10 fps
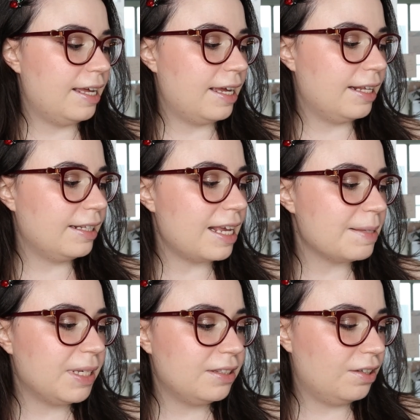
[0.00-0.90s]
And
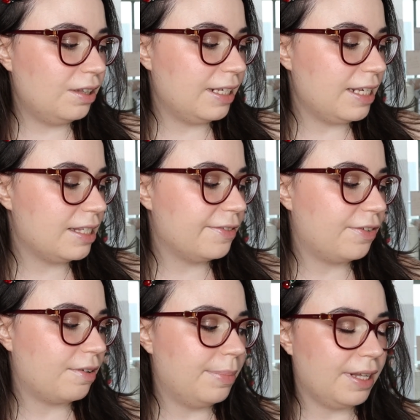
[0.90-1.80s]
last but not least,
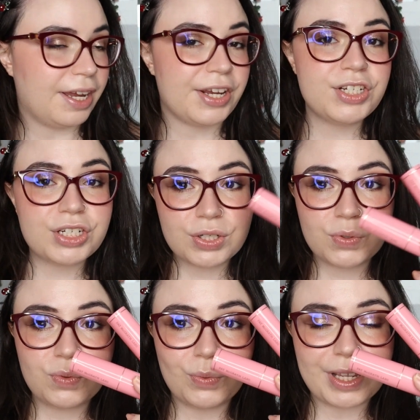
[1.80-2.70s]
for blush,
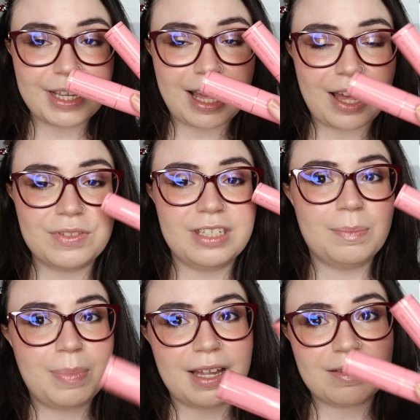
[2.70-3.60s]
we have the
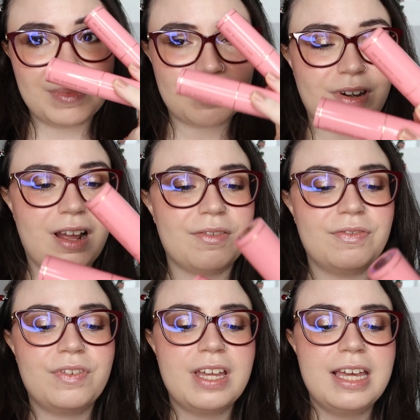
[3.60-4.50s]
Pat
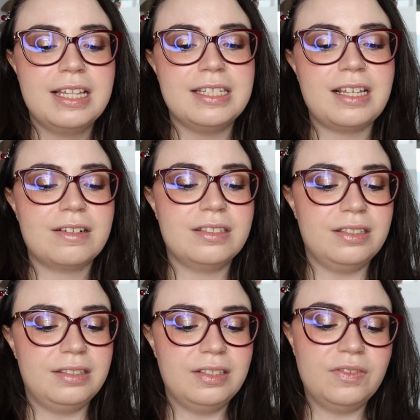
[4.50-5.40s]
McGrath. These are
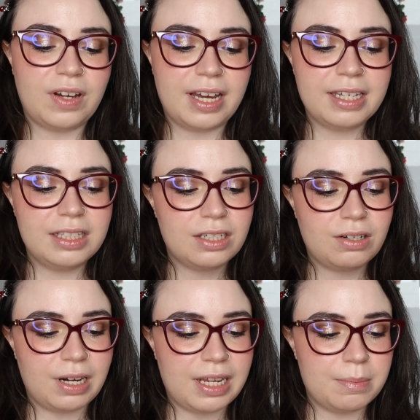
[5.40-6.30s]
the Divine
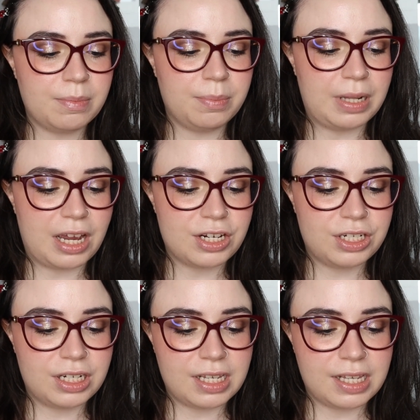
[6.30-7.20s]
Cream
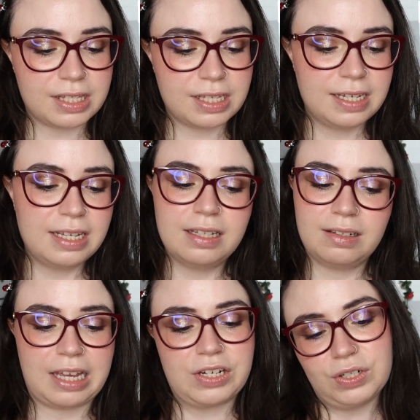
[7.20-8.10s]
blushes.
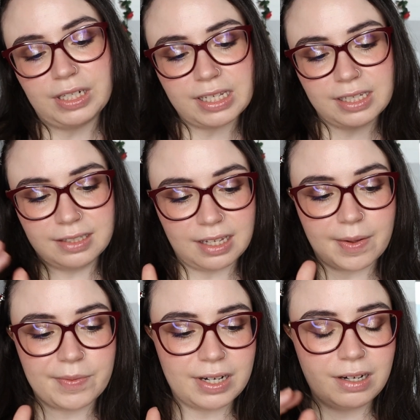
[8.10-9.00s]
Actually, they
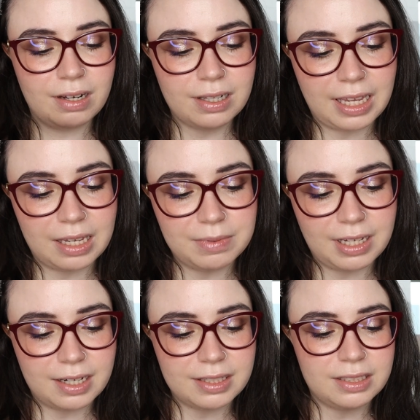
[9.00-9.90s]
have a very long name.
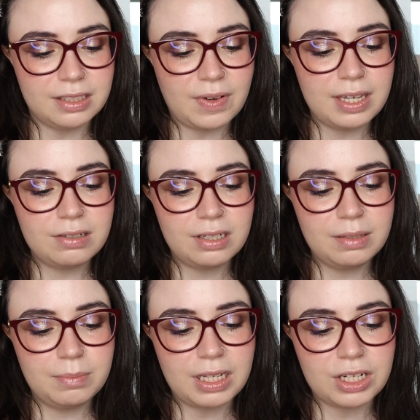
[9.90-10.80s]
They are the Divine
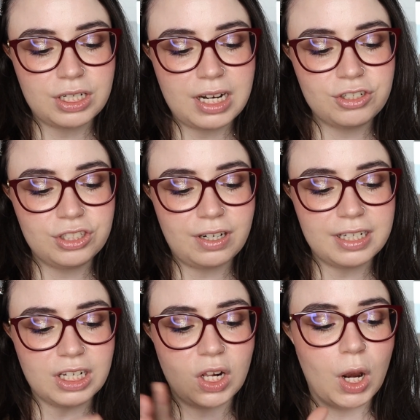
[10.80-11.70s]
Cream Blush
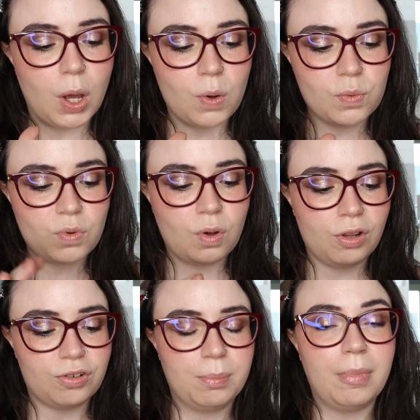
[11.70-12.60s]
Legendary Glow
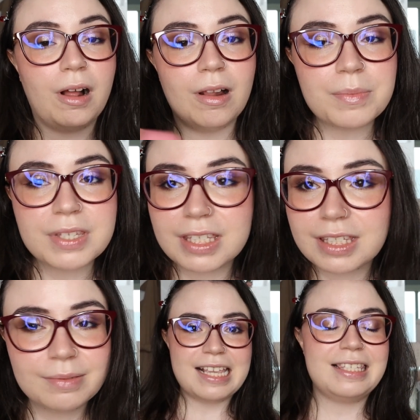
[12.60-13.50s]
Color
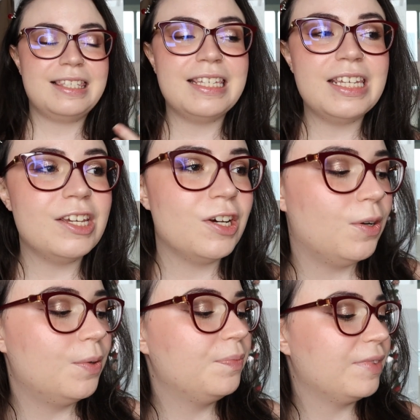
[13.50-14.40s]
Bombs.
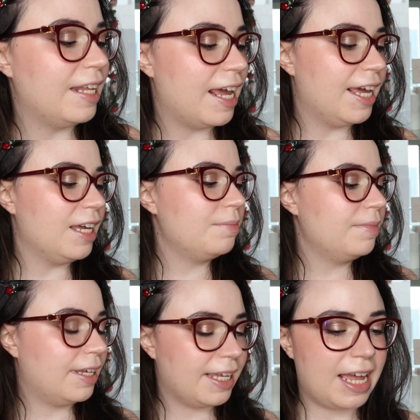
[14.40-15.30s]
CEO
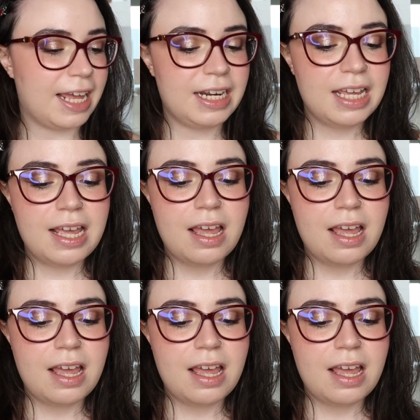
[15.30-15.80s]
name again,